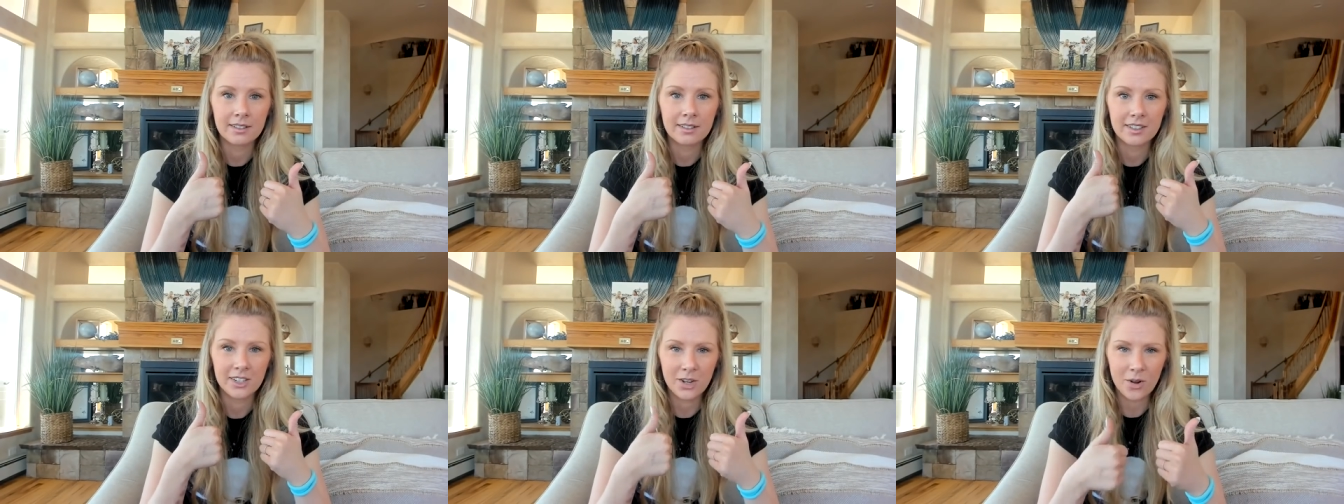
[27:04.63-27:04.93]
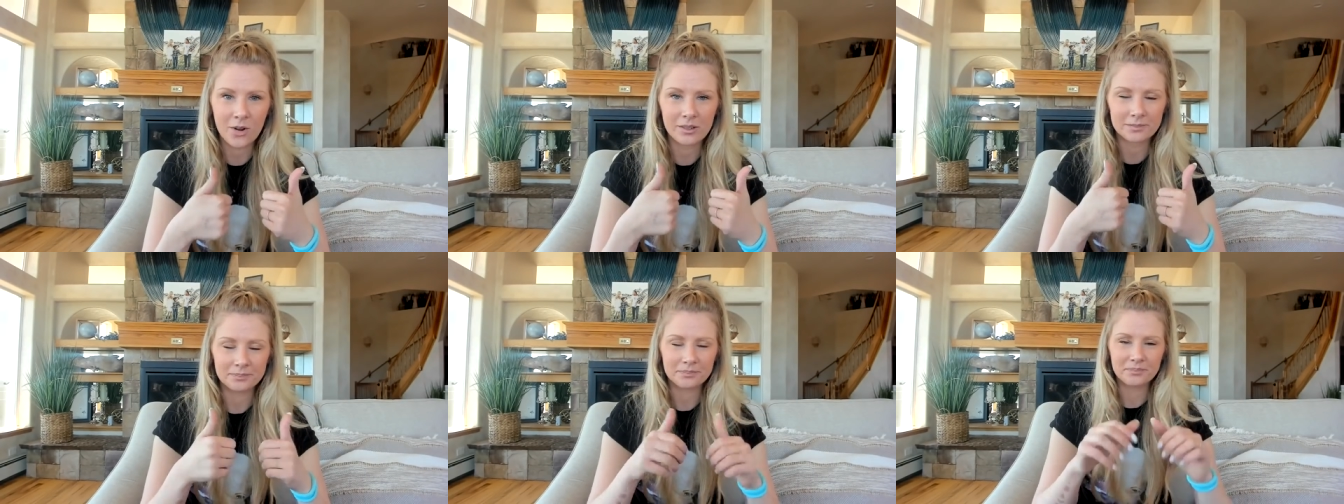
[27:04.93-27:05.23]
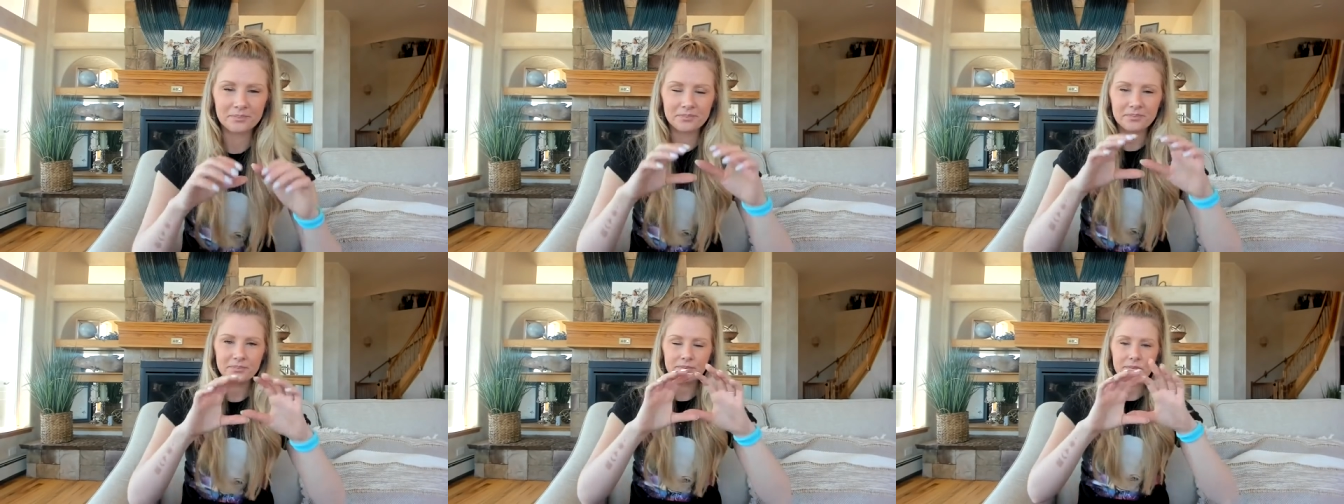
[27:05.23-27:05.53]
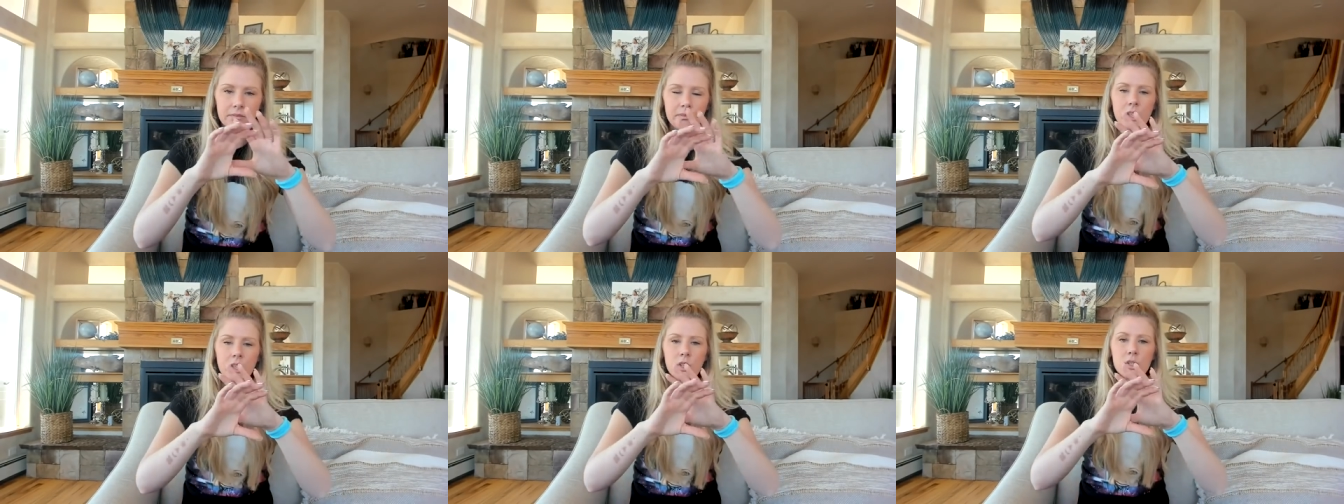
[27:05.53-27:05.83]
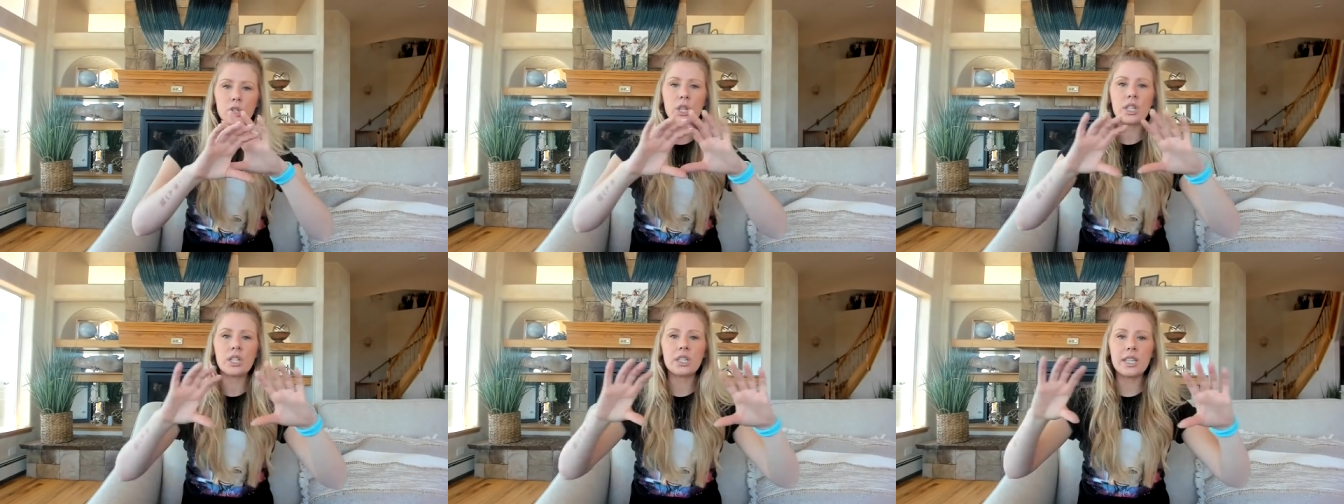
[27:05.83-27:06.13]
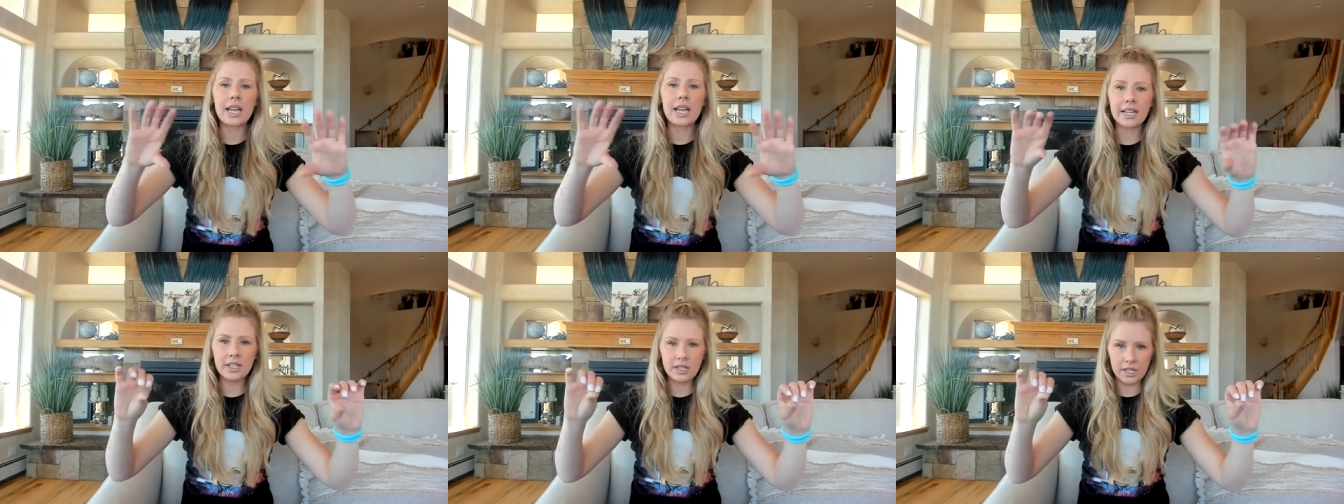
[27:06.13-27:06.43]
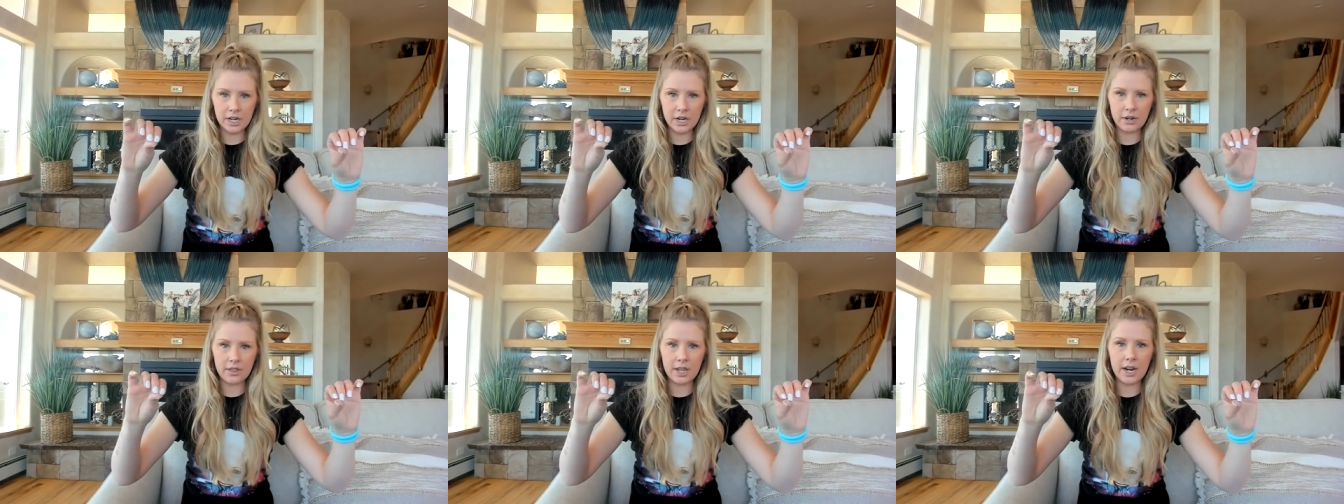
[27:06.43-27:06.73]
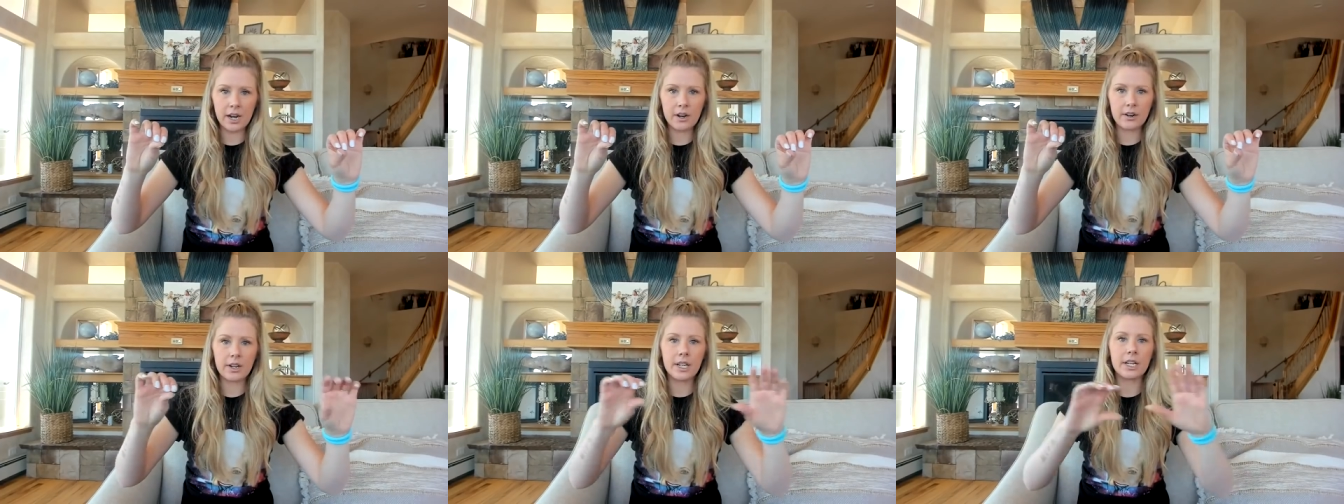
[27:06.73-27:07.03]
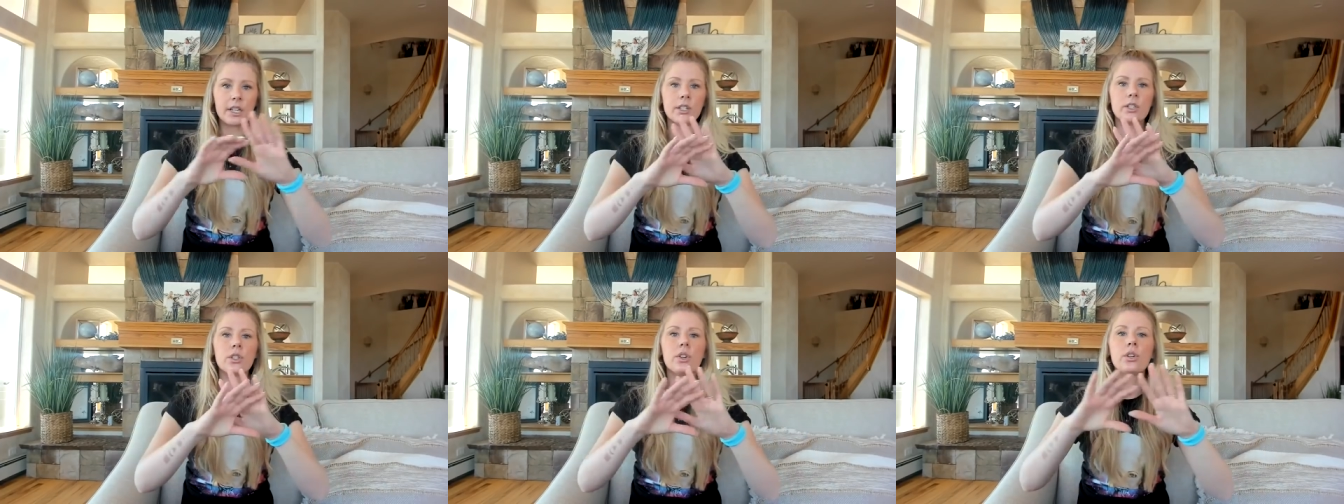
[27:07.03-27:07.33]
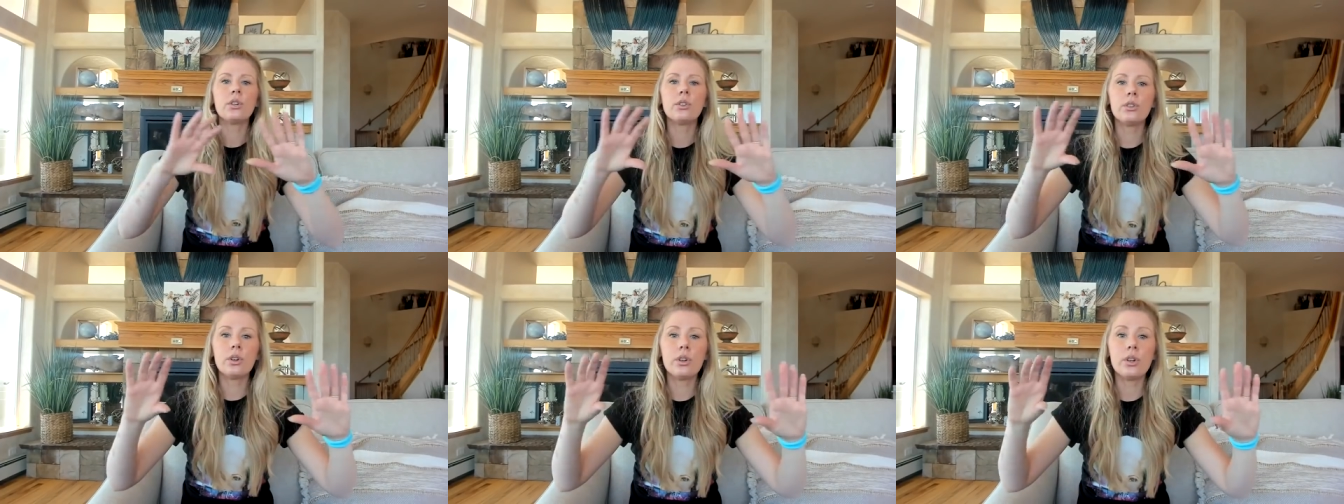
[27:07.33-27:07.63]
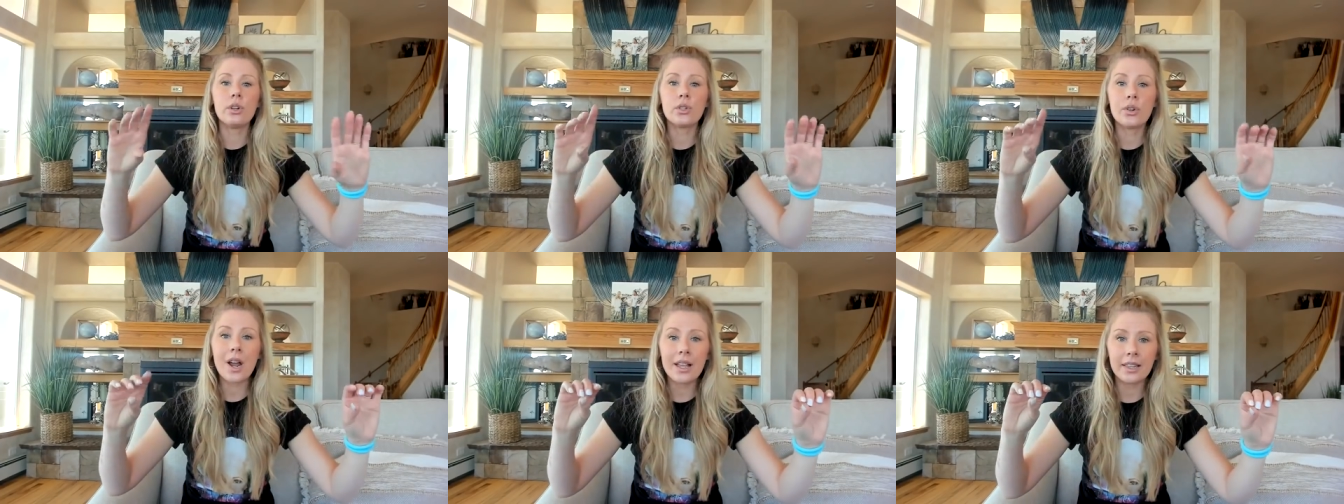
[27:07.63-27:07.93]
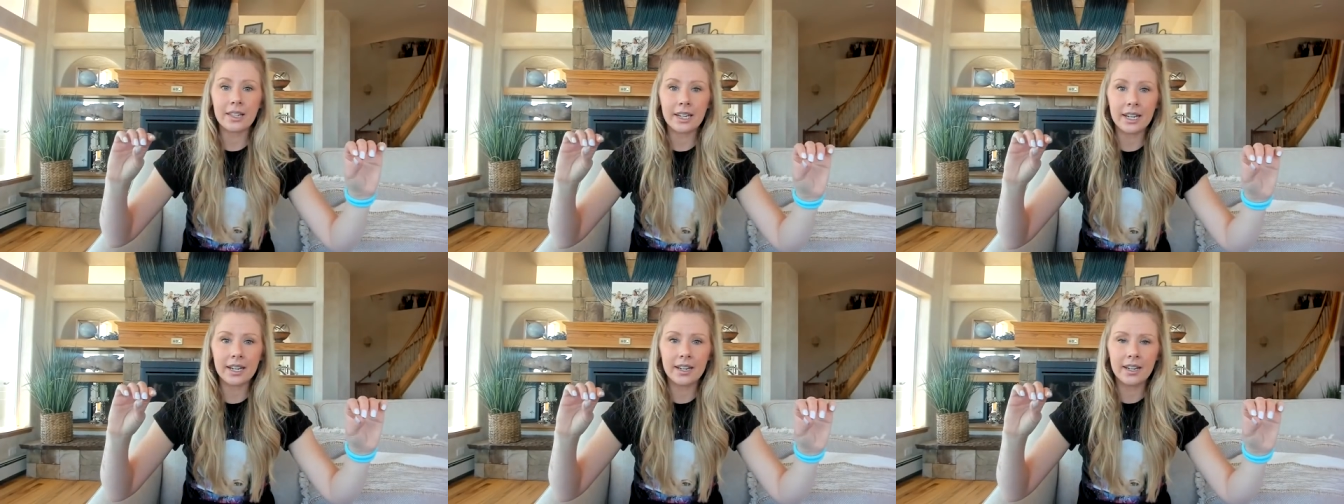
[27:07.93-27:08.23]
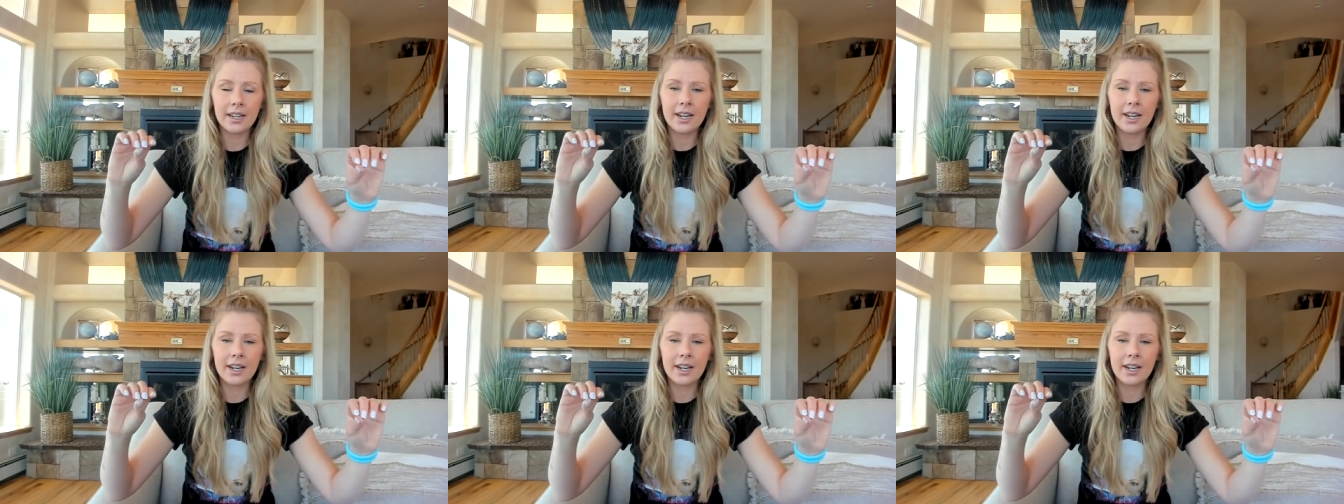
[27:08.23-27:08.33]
Cool. So the second tier there is neutrality.